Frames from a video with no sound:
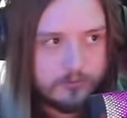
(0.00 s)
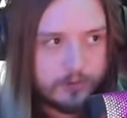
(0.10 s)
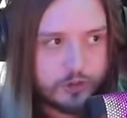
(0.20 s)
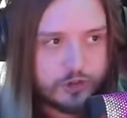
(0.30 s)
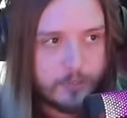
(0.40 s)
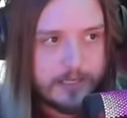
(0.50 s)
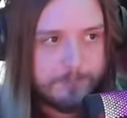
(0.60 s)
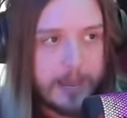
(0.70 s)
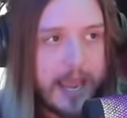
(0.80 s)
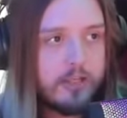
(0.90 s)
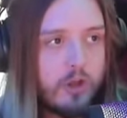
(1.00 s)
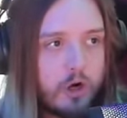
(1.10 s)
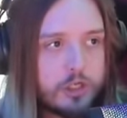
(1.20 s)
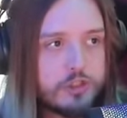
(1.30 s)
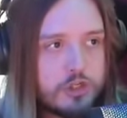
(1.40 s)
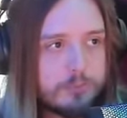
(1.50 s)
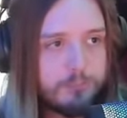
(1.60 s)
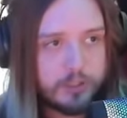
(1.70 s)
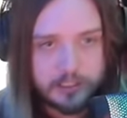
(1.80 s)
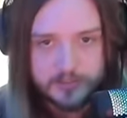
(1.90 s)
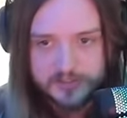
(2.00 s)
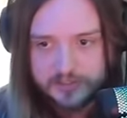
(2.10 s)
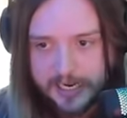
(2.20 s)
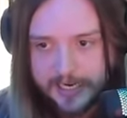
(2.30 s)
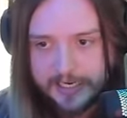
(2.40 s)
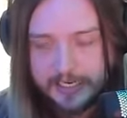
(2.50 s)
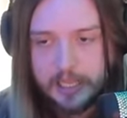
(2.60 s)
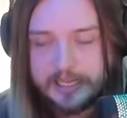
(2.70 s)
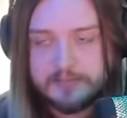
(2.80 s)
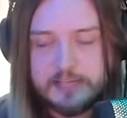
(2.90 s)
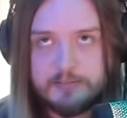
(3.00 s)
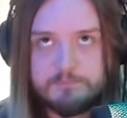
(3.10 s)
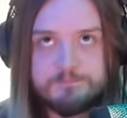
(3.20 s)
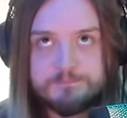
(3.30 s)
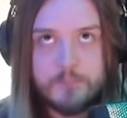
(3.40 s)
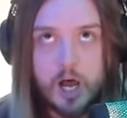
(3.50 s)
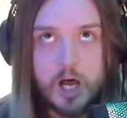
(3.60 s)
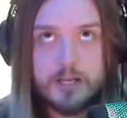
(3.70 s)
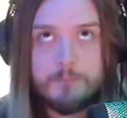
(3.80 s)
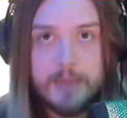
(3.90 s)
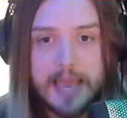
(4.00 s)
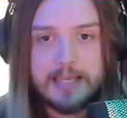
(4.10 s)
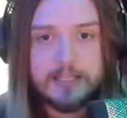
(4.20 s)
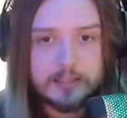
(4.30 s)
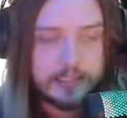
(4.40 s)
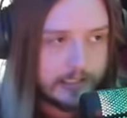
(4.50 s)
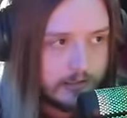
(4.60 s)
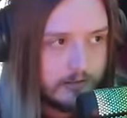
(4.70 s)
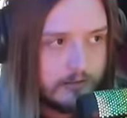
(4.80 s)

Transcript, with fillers: There are so many bad cards you can put into this deck. It, it, it automatically